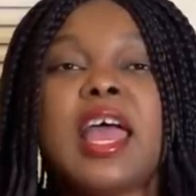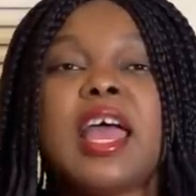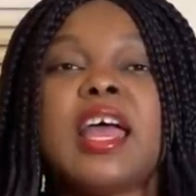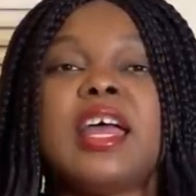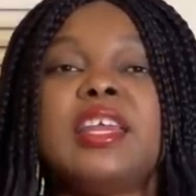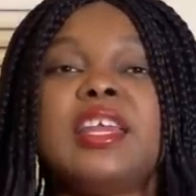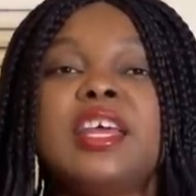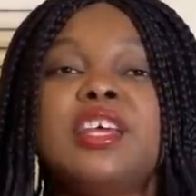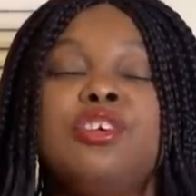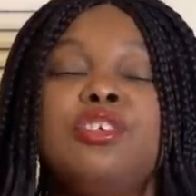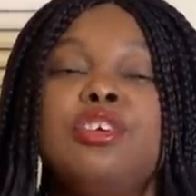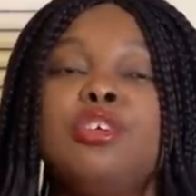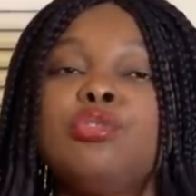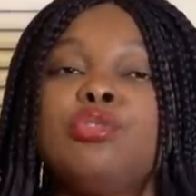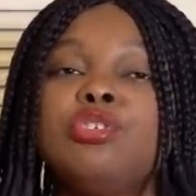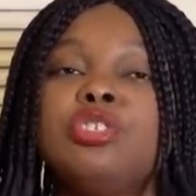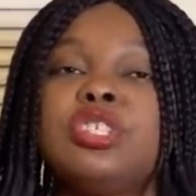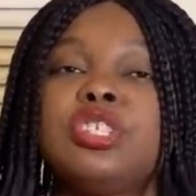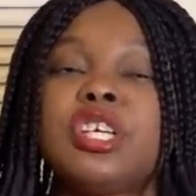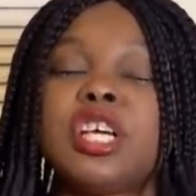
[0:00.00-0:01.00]
and then you need
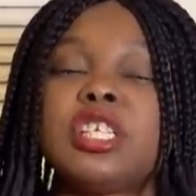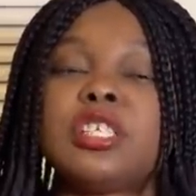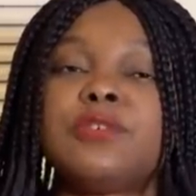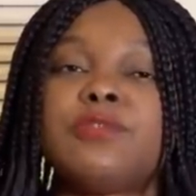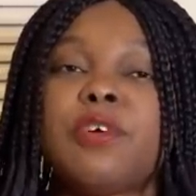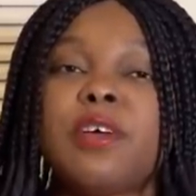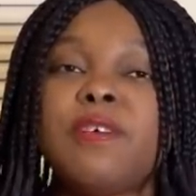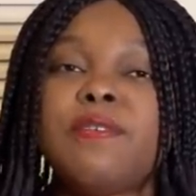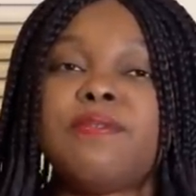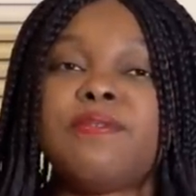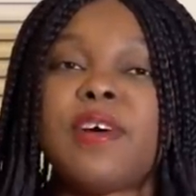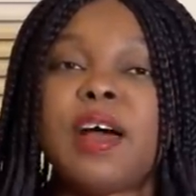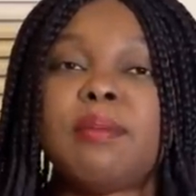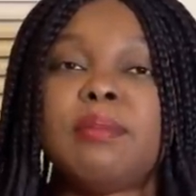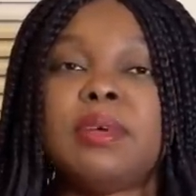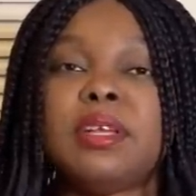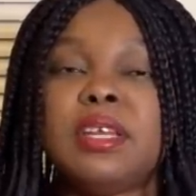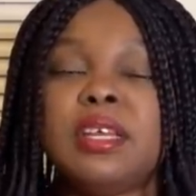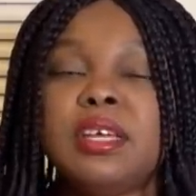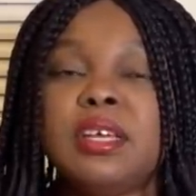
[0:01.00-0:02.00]
to search for a
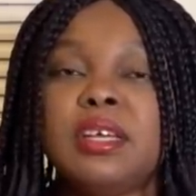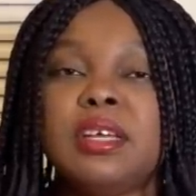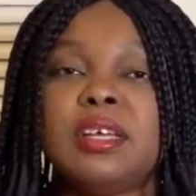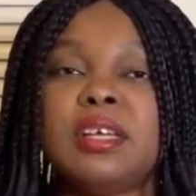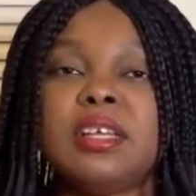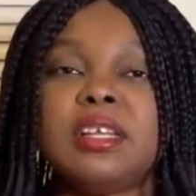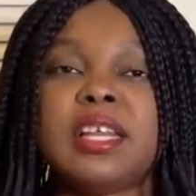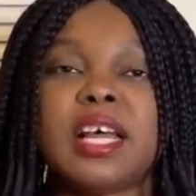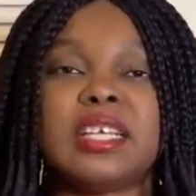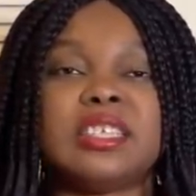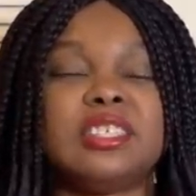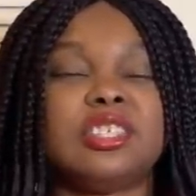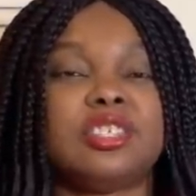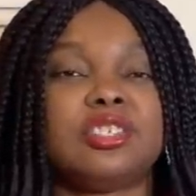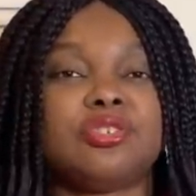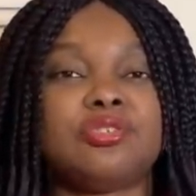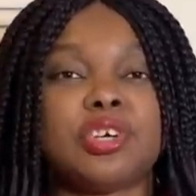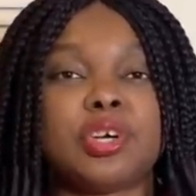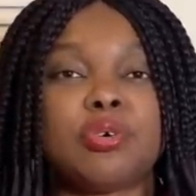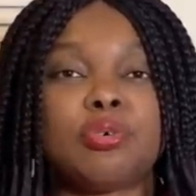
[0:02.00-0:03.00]
family that
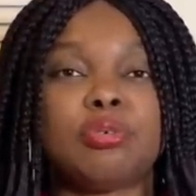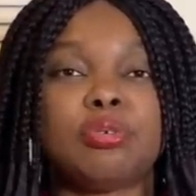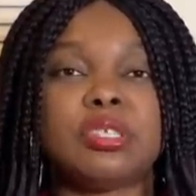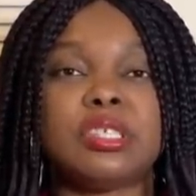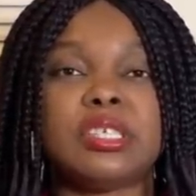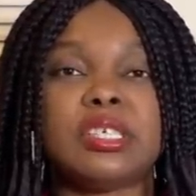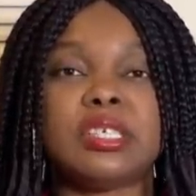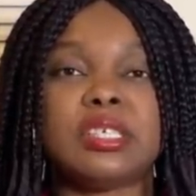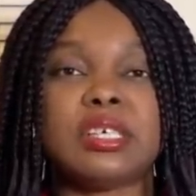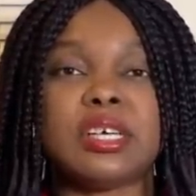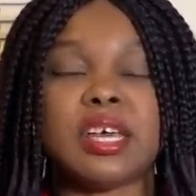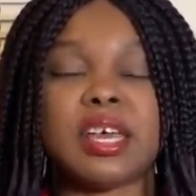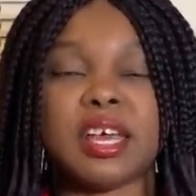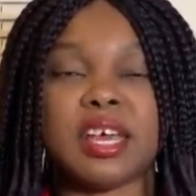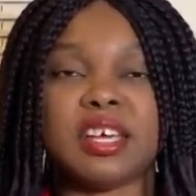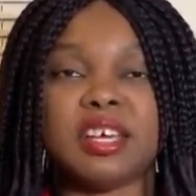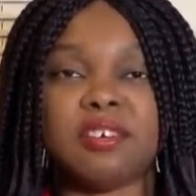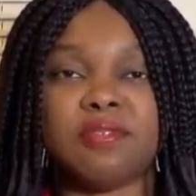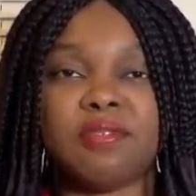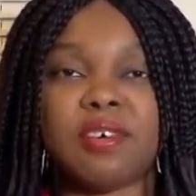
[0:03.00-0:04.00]
is recruiting
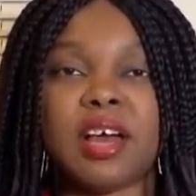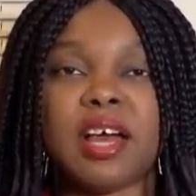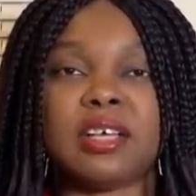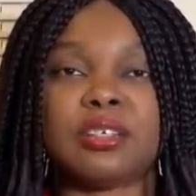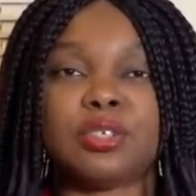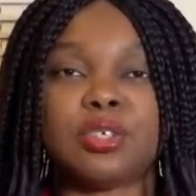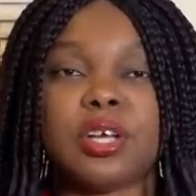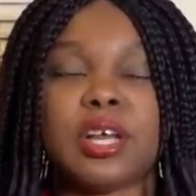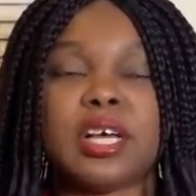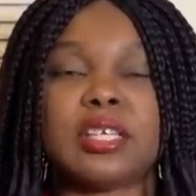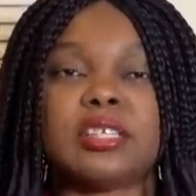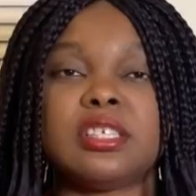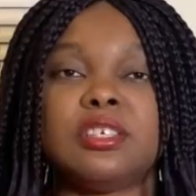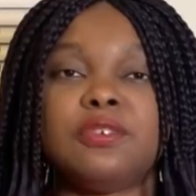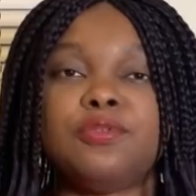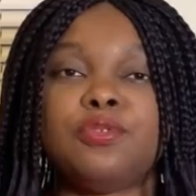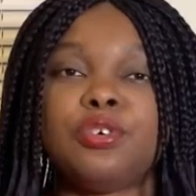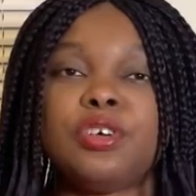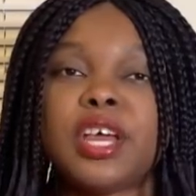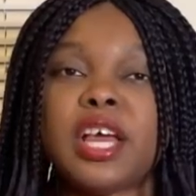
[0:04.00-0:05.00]
caregiver, so that
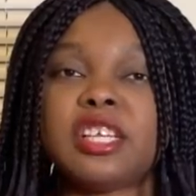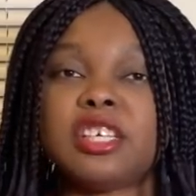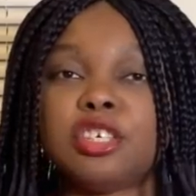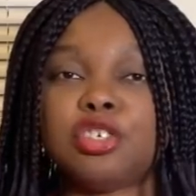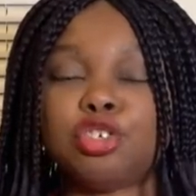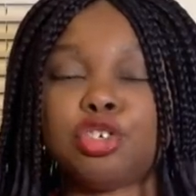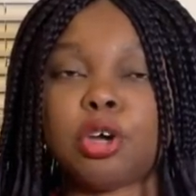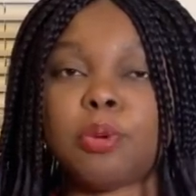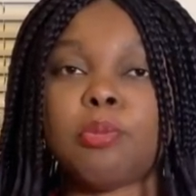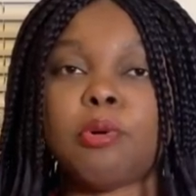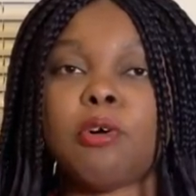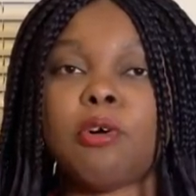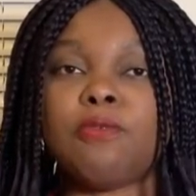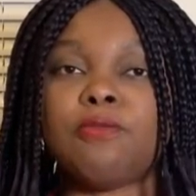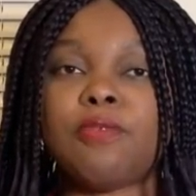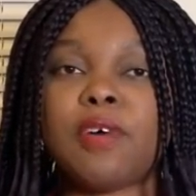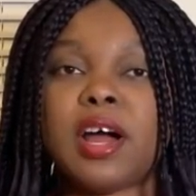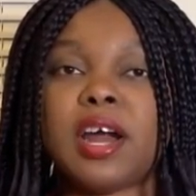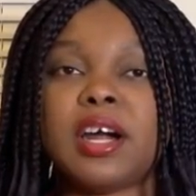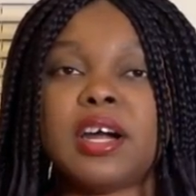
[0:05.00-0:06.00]
if you get a job
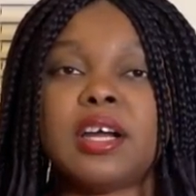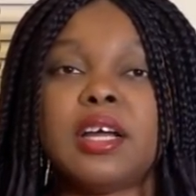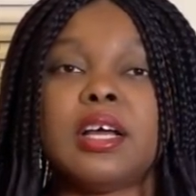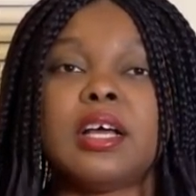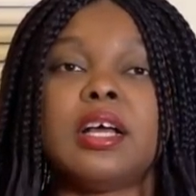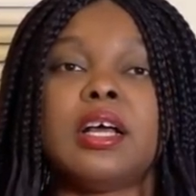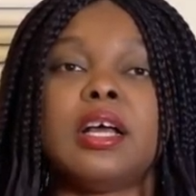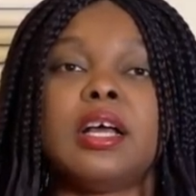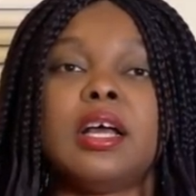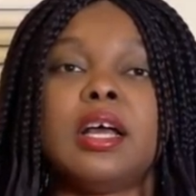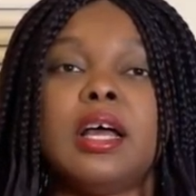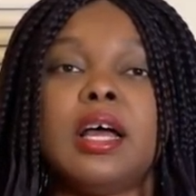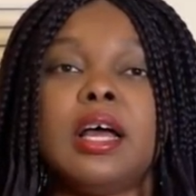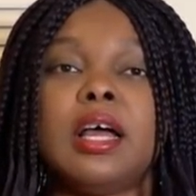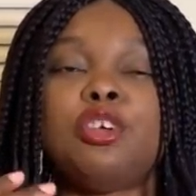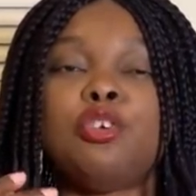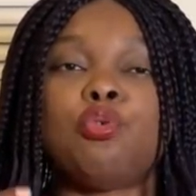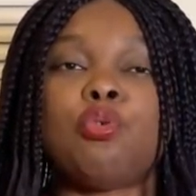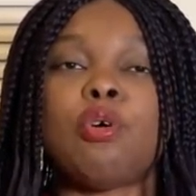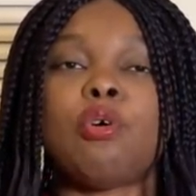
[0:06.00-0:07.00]
offer,
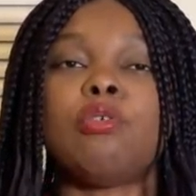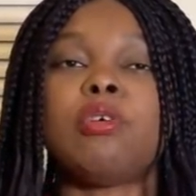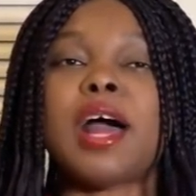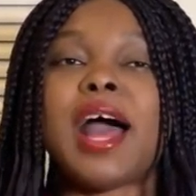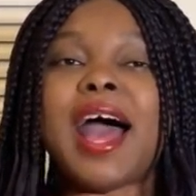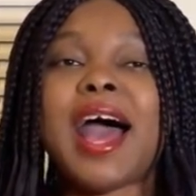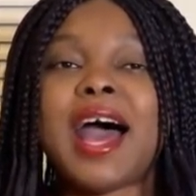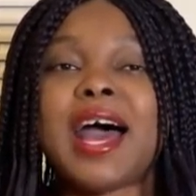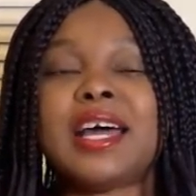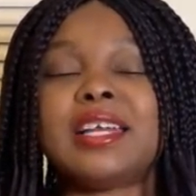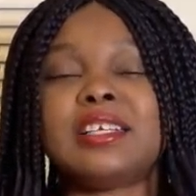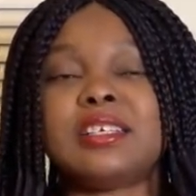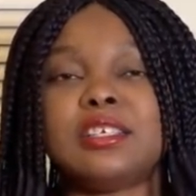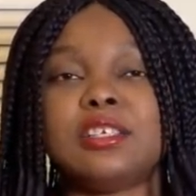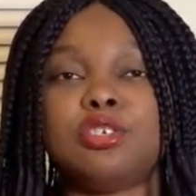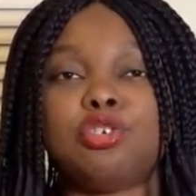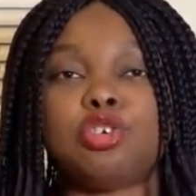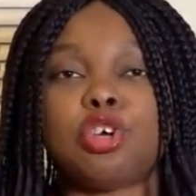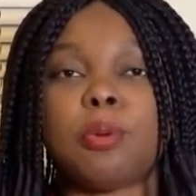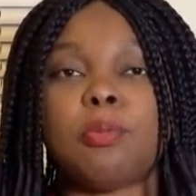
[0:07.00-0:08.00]
you will add
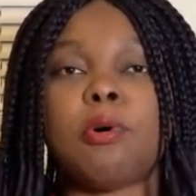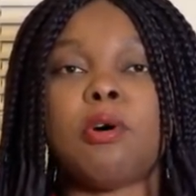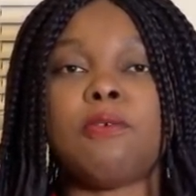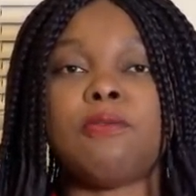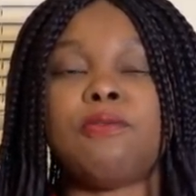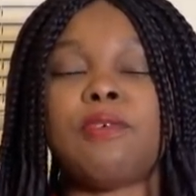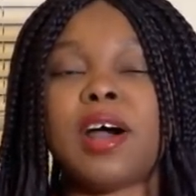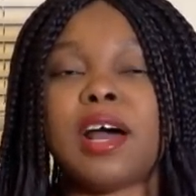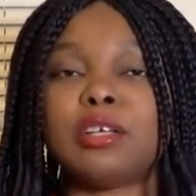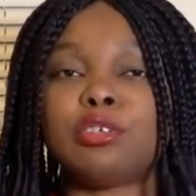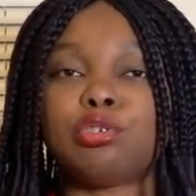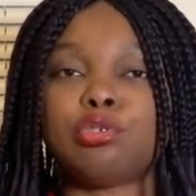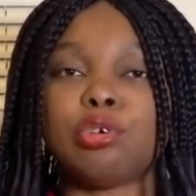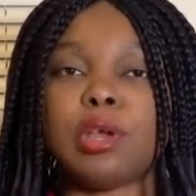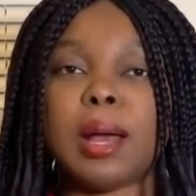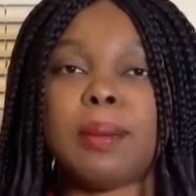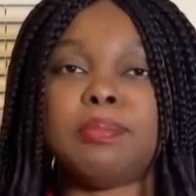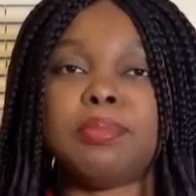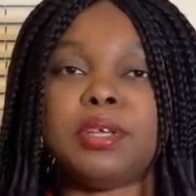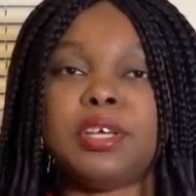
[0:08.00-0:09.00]
the job offer to
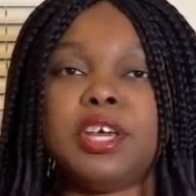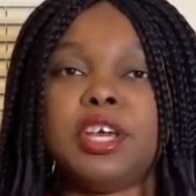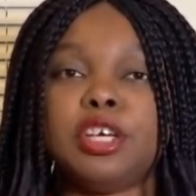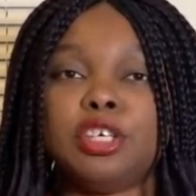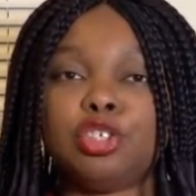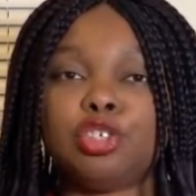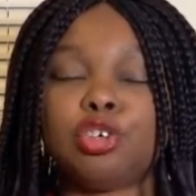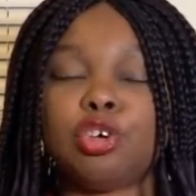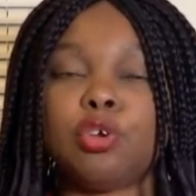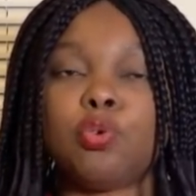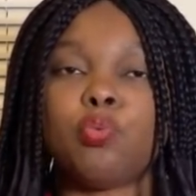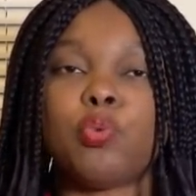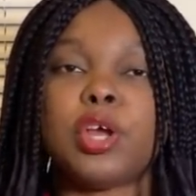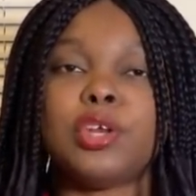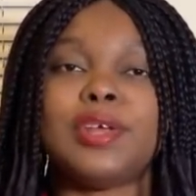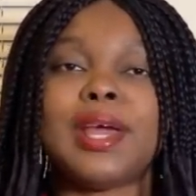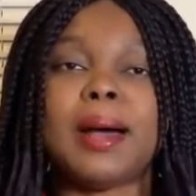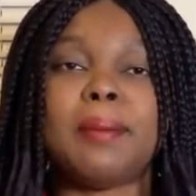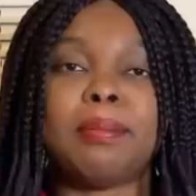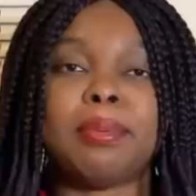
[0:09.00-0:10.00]
your application
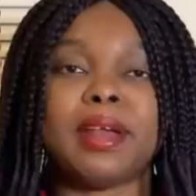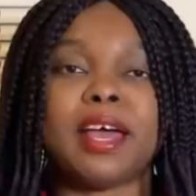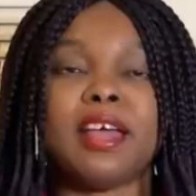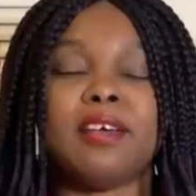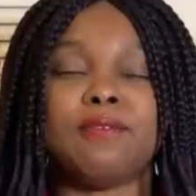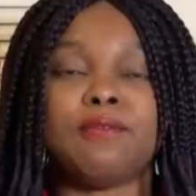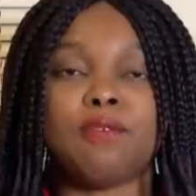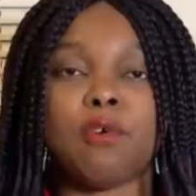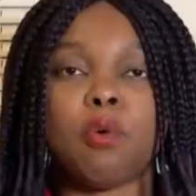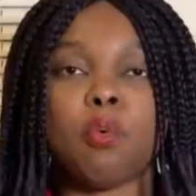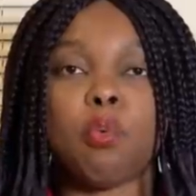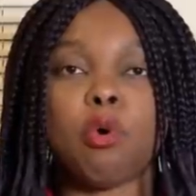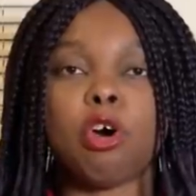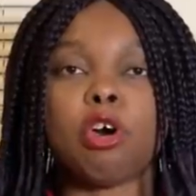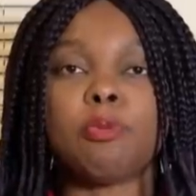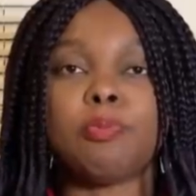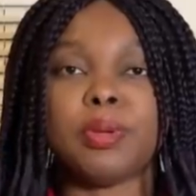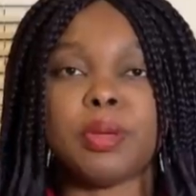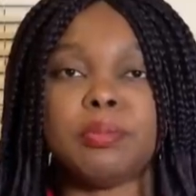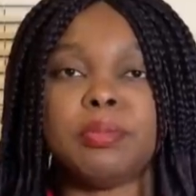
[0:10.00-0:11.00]
when you're applying for
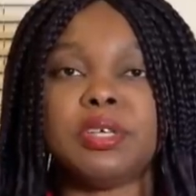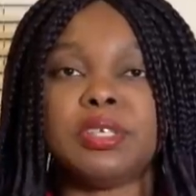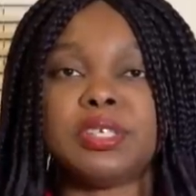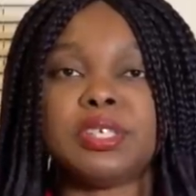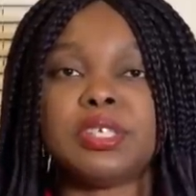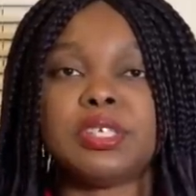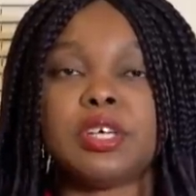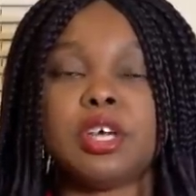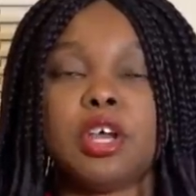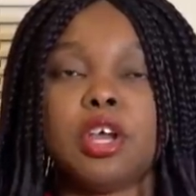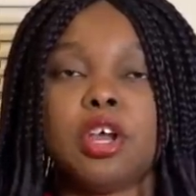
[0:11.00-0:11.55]
work permit.